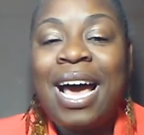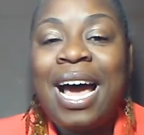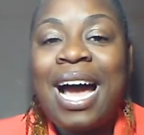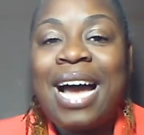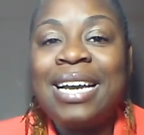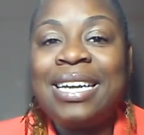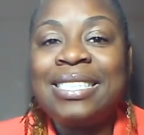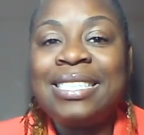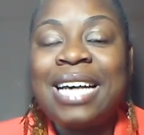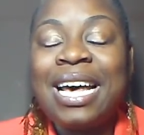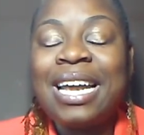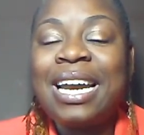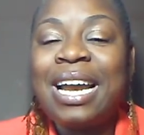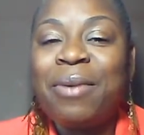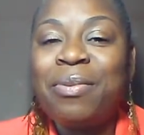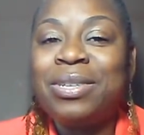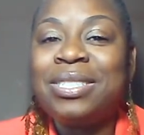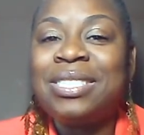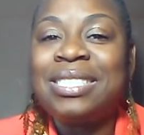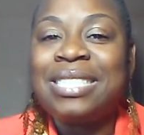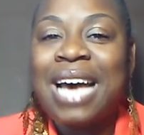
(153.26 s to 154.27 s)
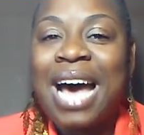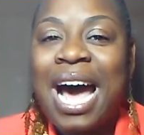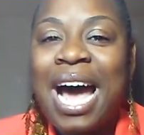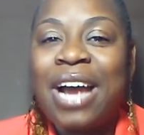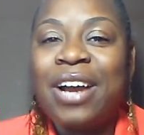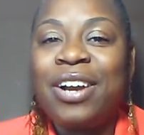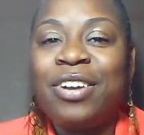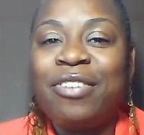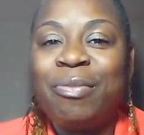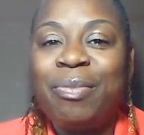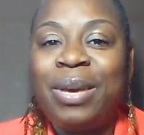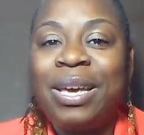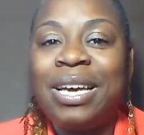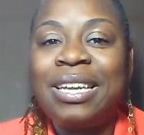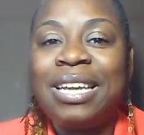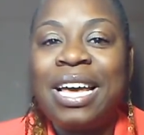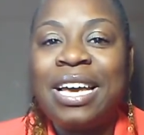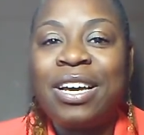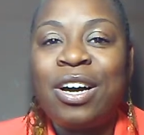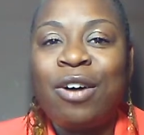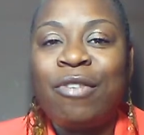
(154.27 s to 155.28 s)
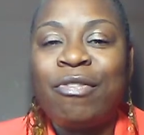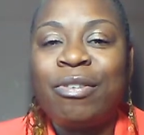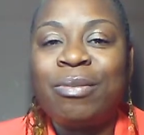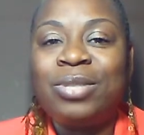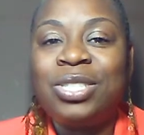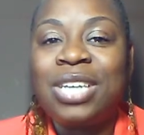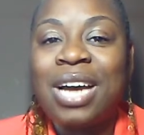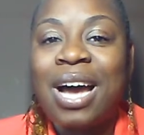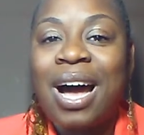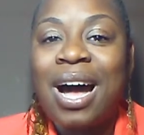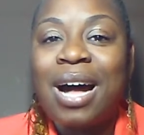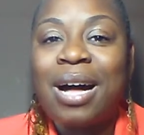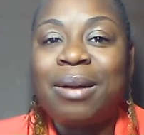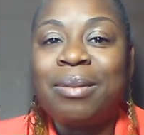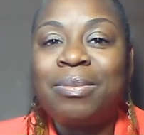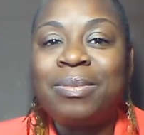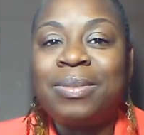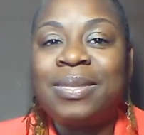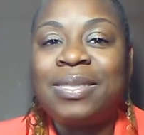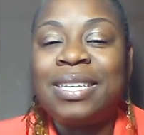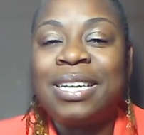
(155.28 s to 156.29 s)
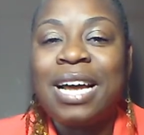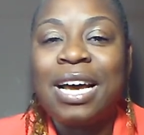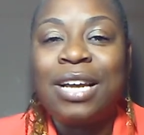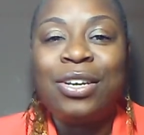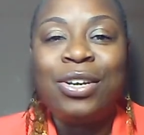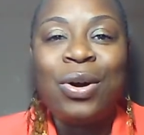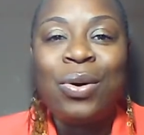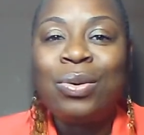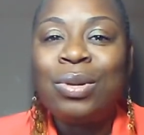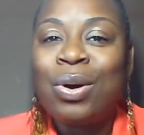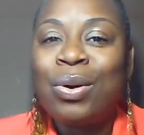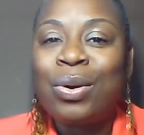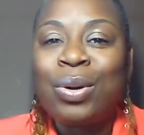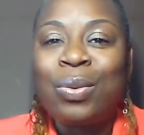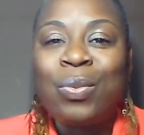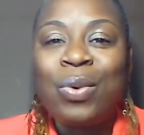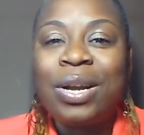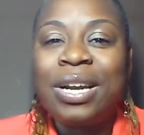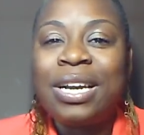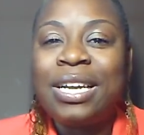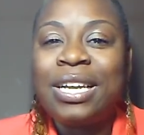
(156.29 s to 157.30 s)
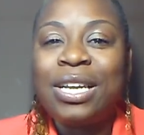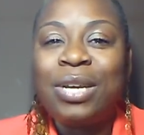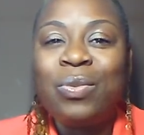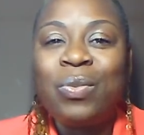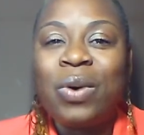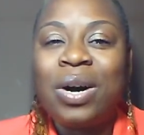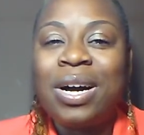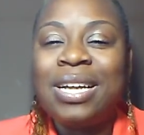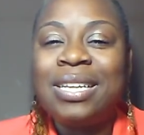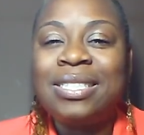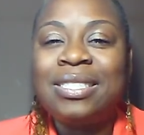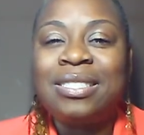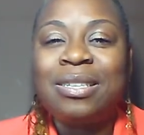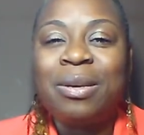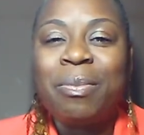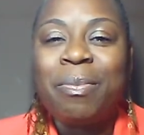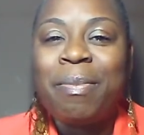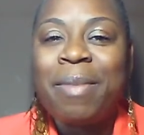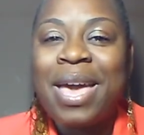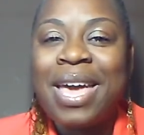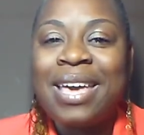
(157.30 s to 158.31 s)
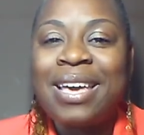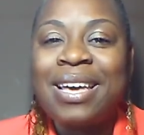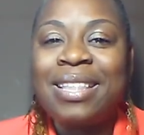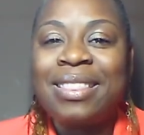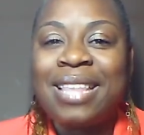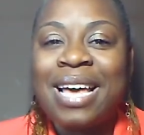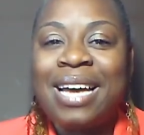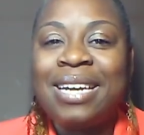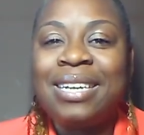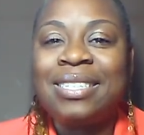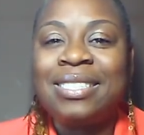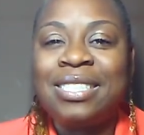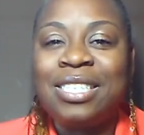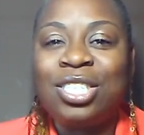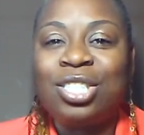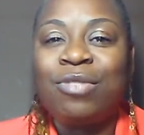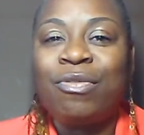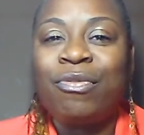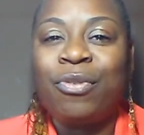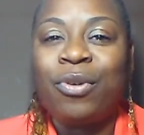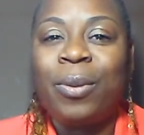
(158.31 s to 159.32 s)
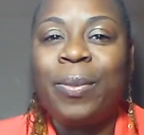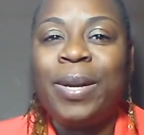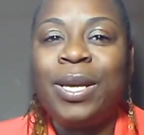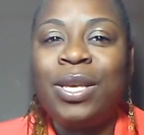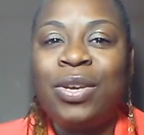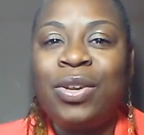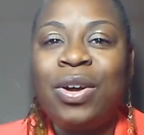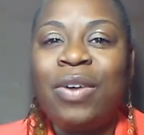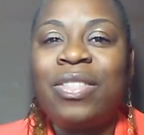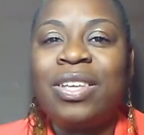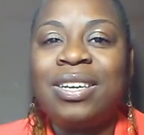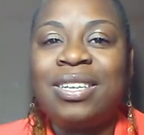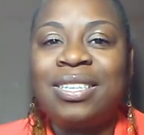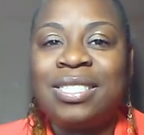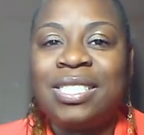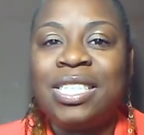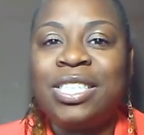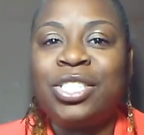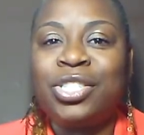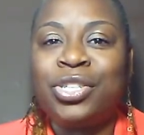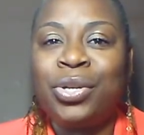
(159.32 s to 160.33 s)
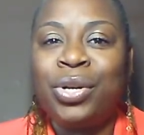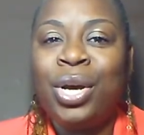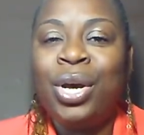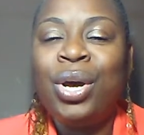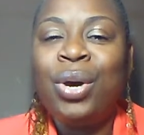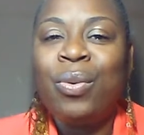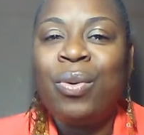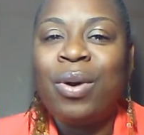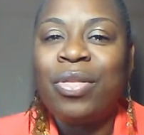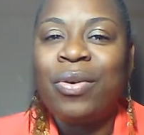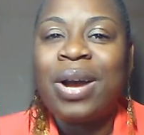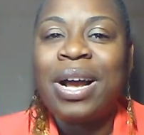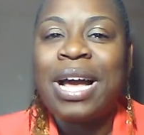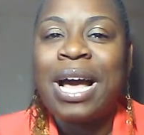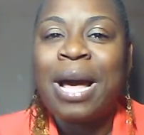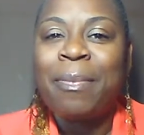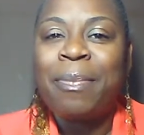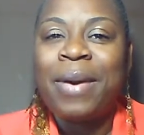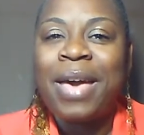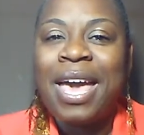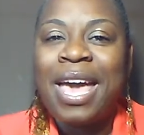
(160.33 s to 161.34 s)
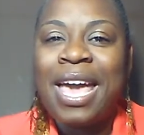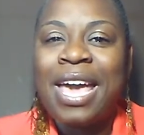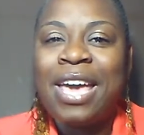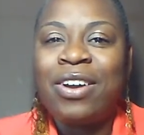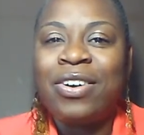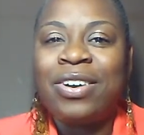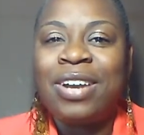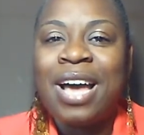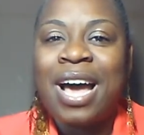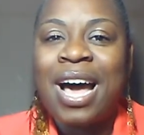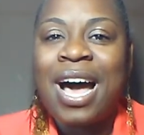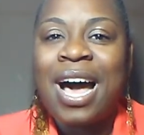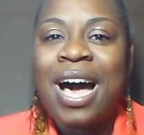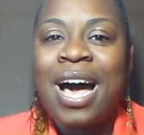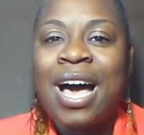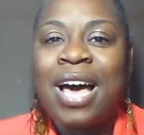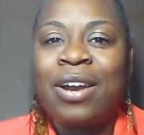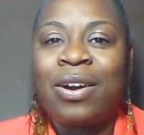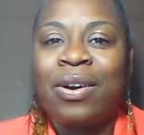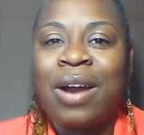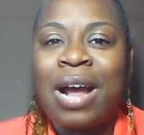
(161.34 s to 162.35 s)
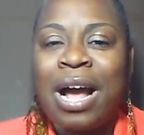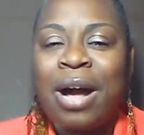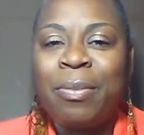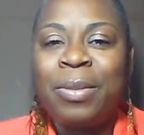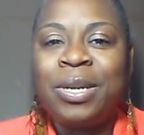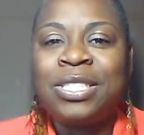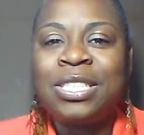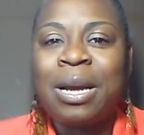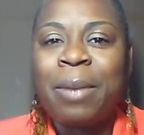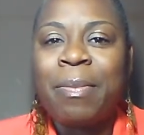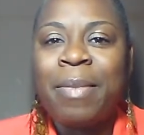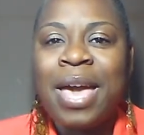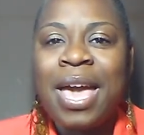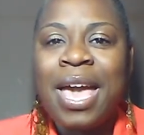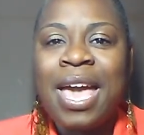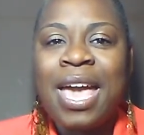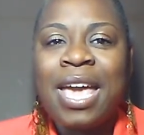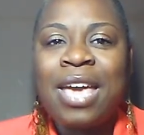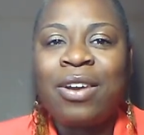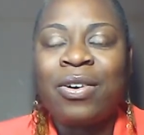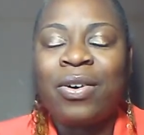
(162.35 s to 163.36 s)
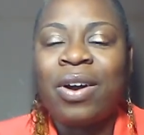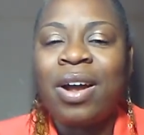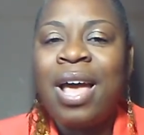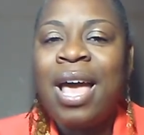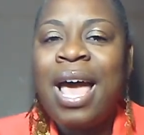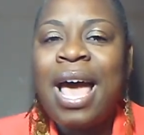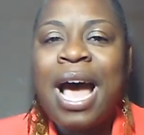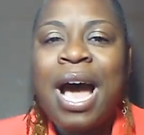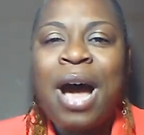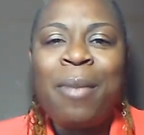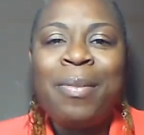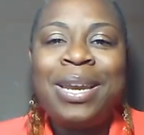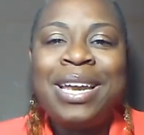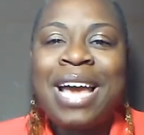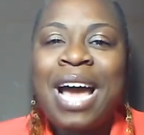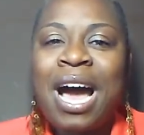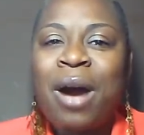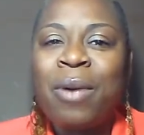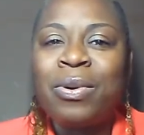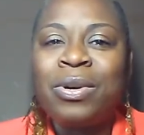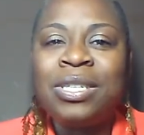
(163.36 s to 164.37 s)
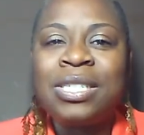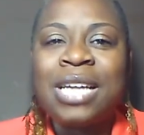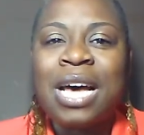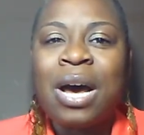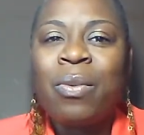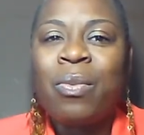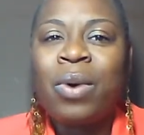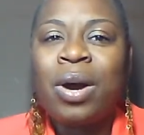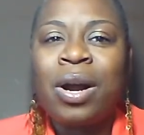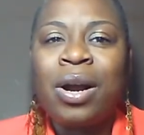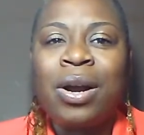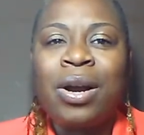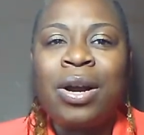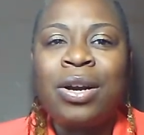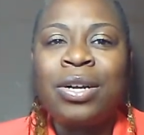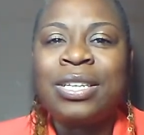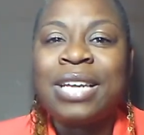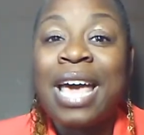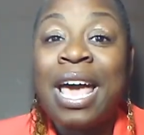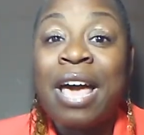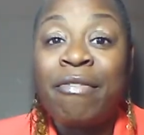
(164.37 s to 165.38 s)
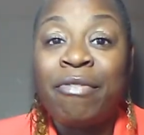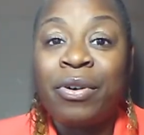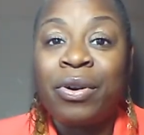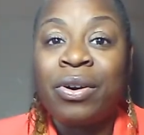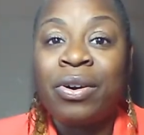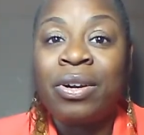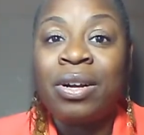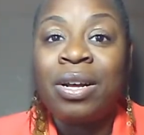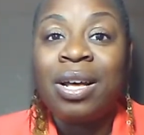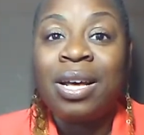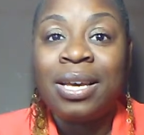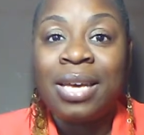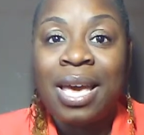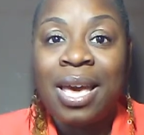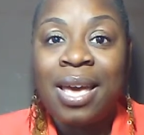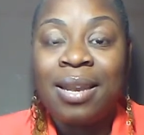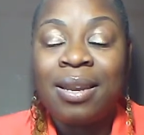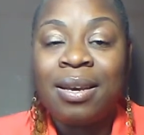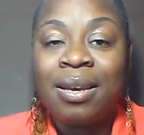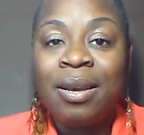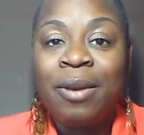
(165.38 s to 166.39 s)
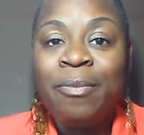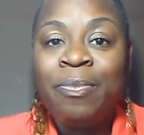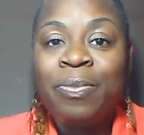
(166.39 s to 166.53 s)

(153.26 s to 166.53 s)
I decided I was tired of being let go from jobs, and I no longer wanted anyone to make that decision for me. You know, the decision whether I got paid or not, or how much I made, or how many hours I worked ever again.